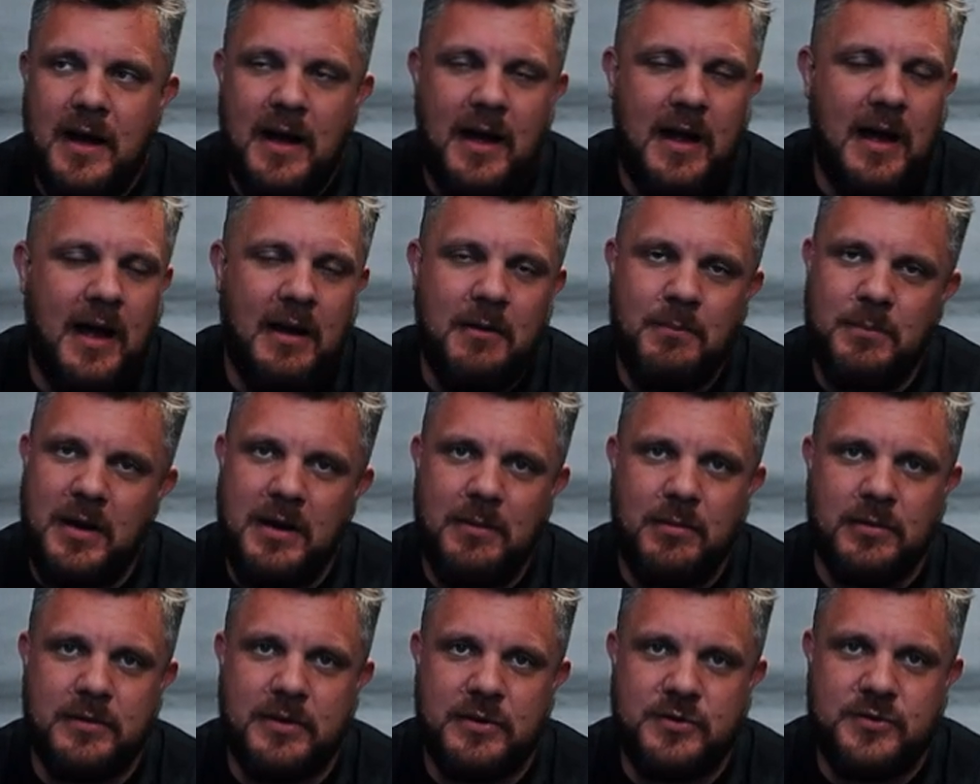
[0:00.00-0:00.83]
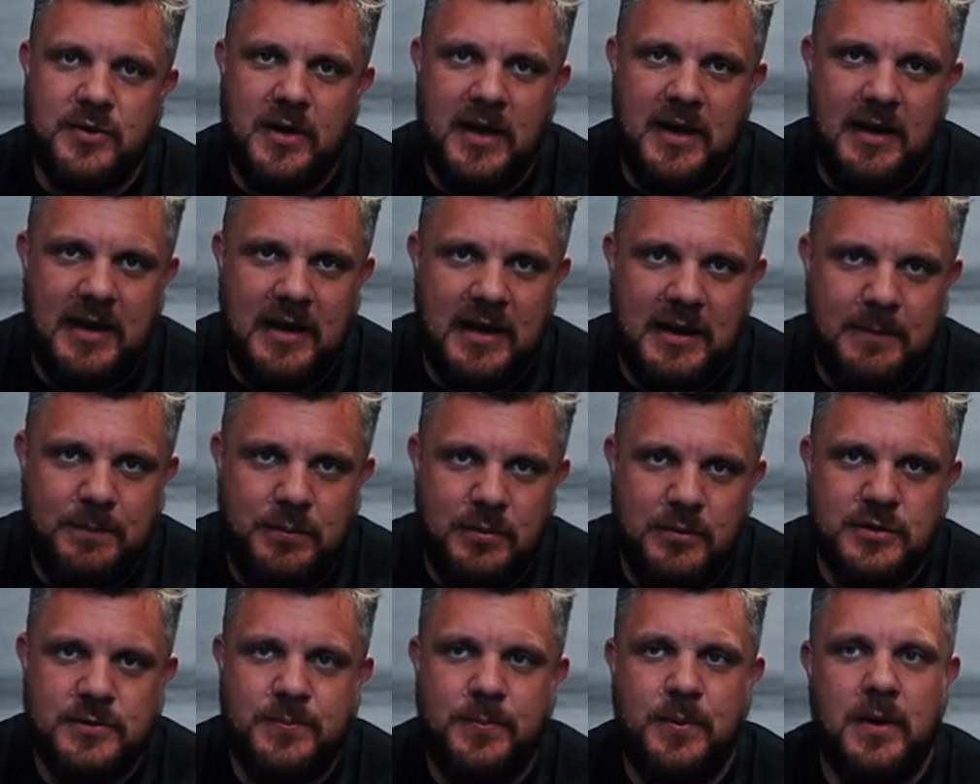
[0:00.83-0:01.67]
I hadn't been able to train any
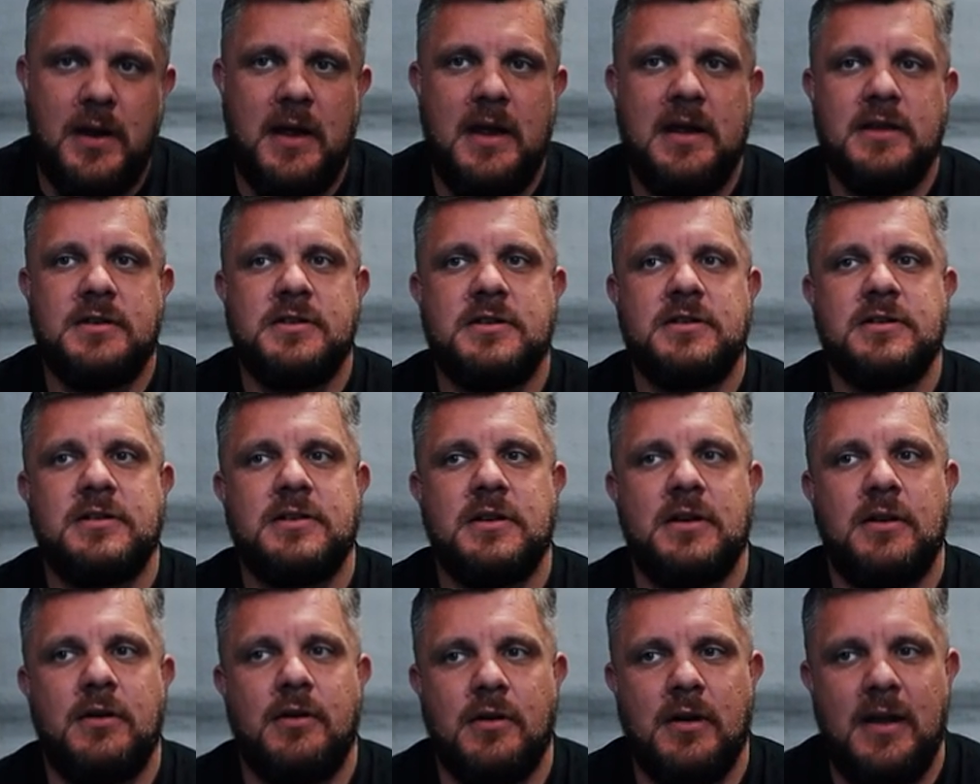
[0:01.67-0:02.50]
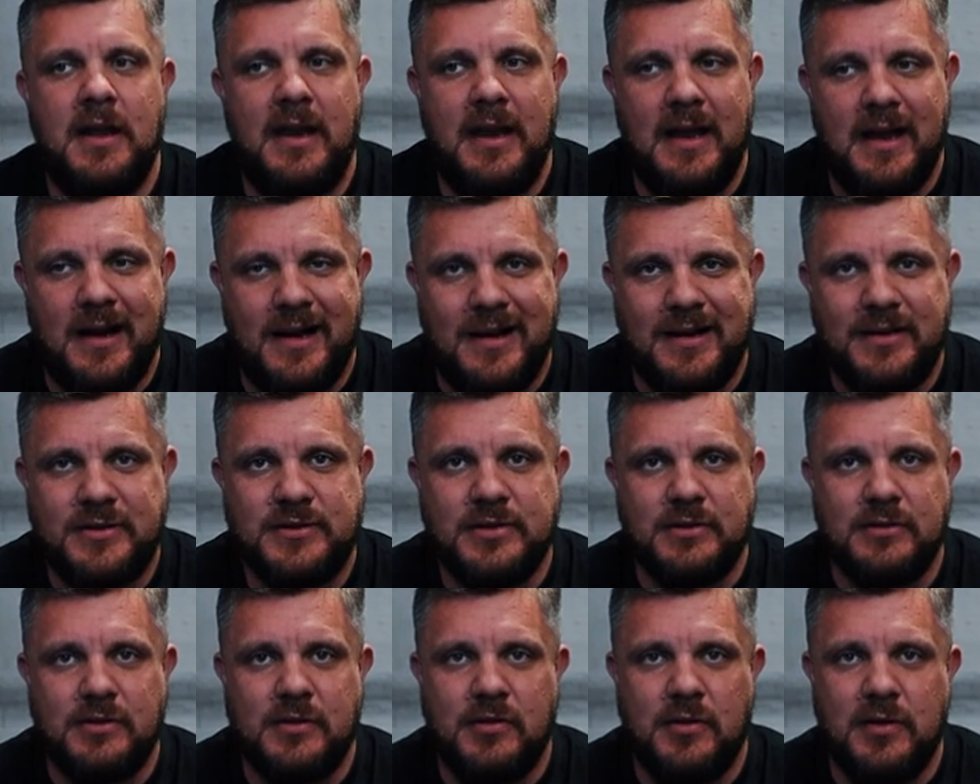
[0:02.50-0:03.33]
push press or any
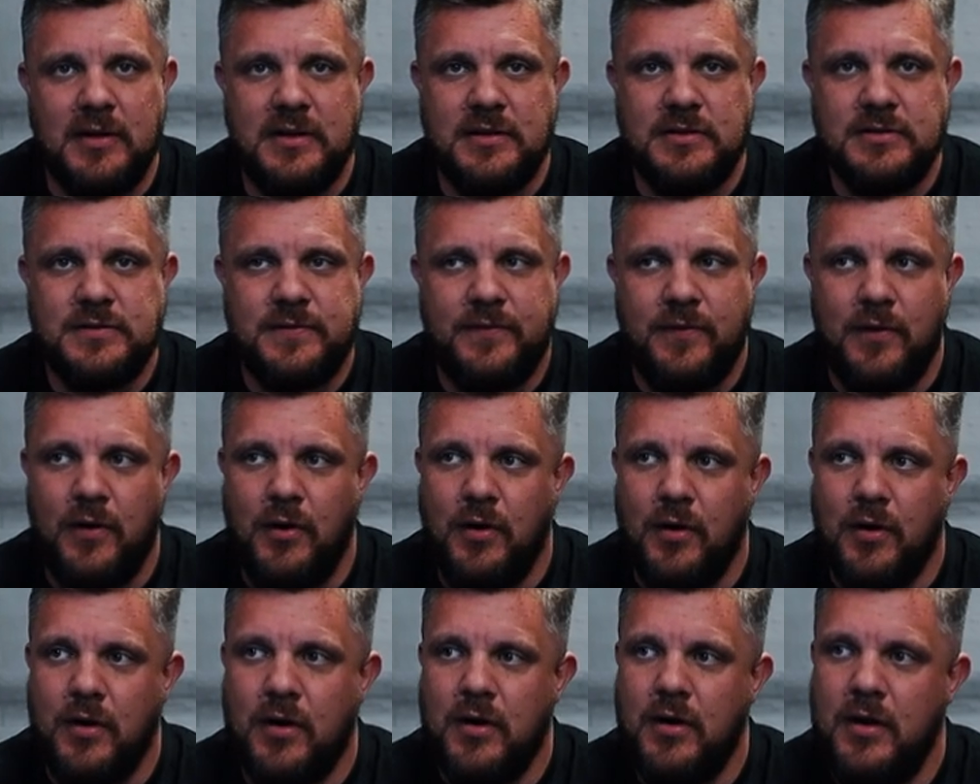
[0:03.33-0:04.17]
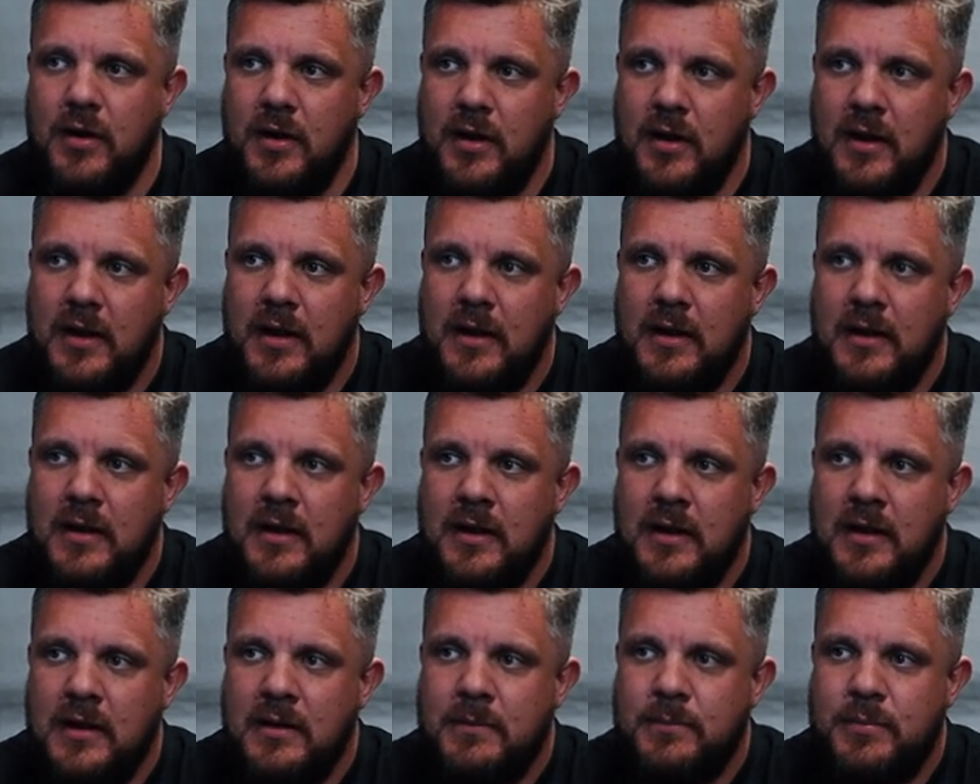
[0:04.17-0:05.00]
axle cleans for
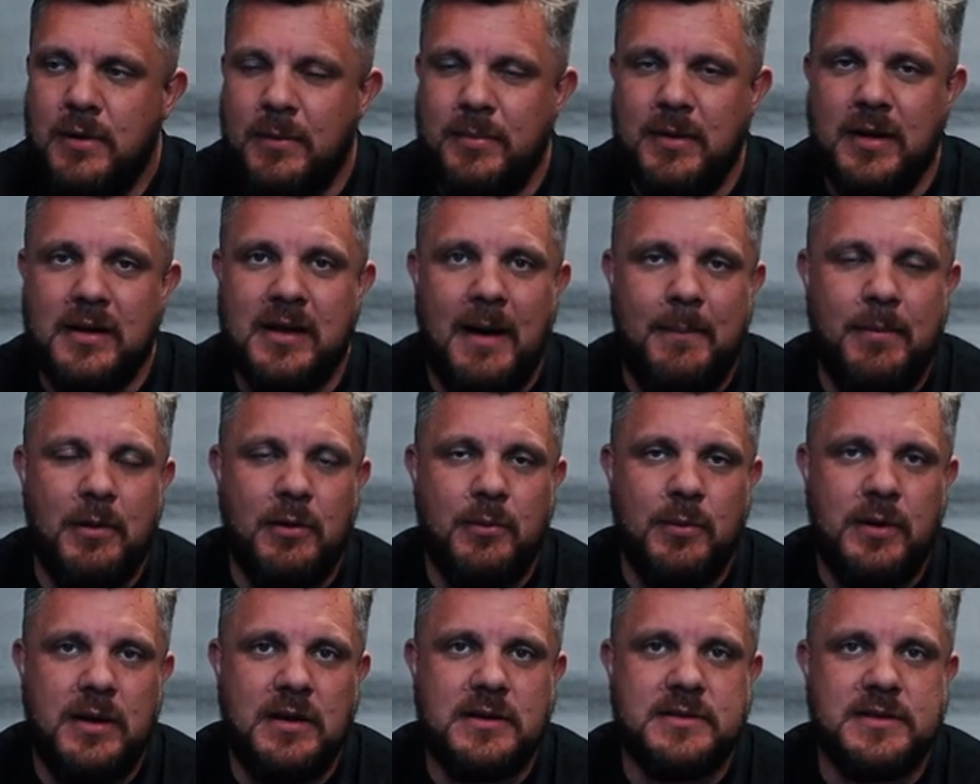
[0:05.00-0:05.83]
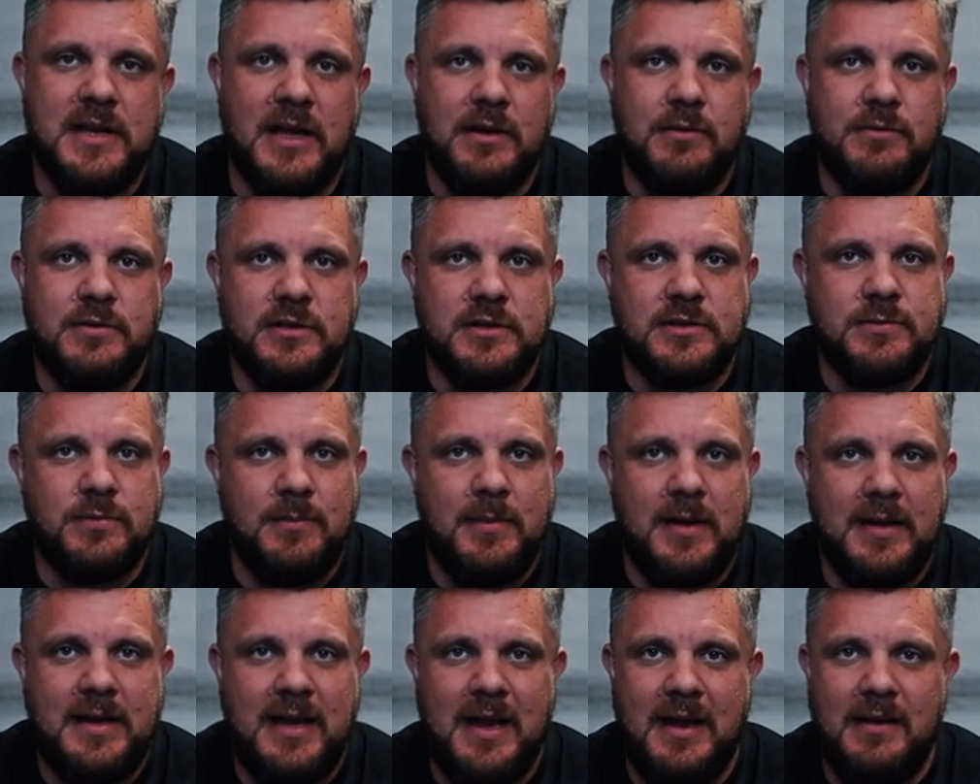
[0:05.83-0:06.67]
probably a couple of weeks now, just with
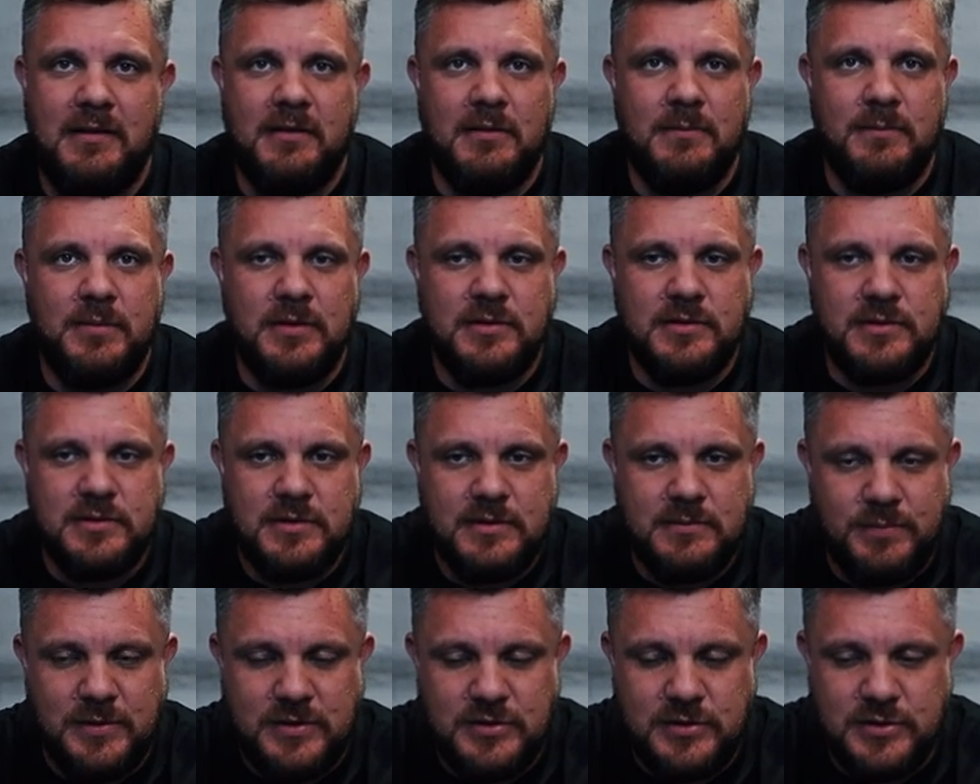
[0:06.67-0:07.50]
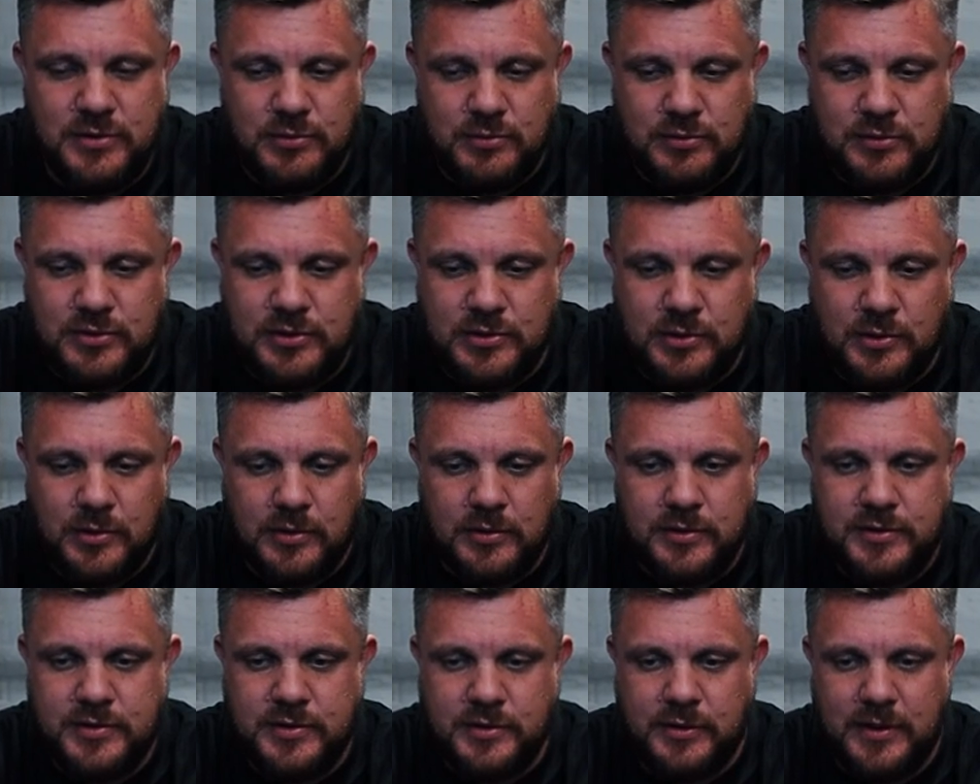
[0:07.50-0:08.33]
my tendon being so
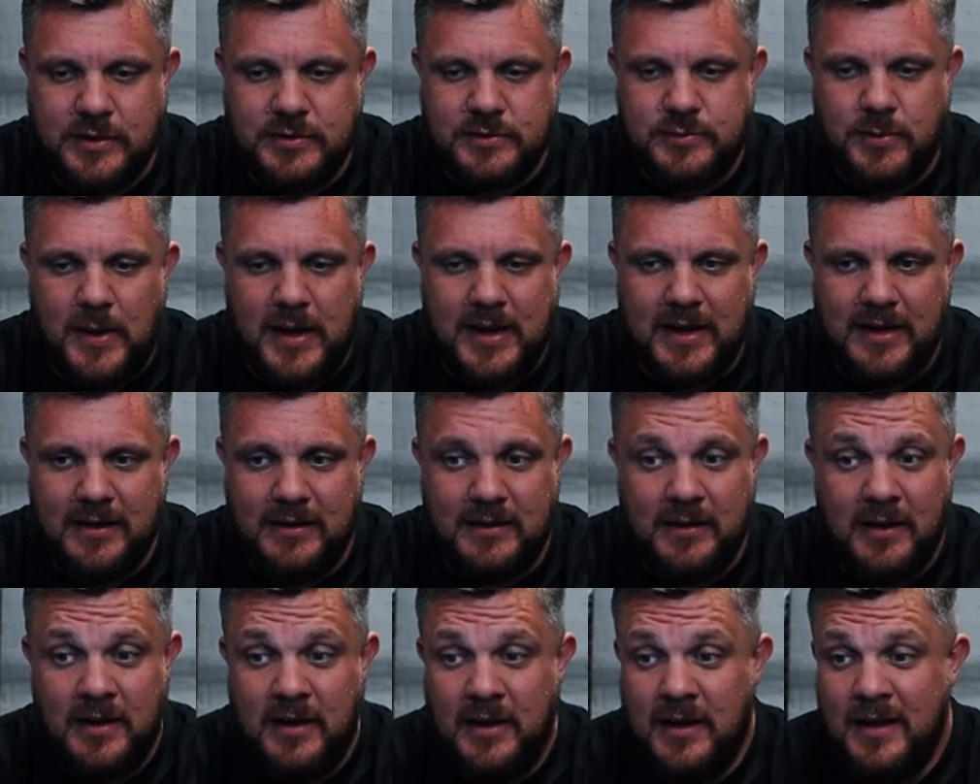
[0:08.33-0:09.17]
sore. So I was worried.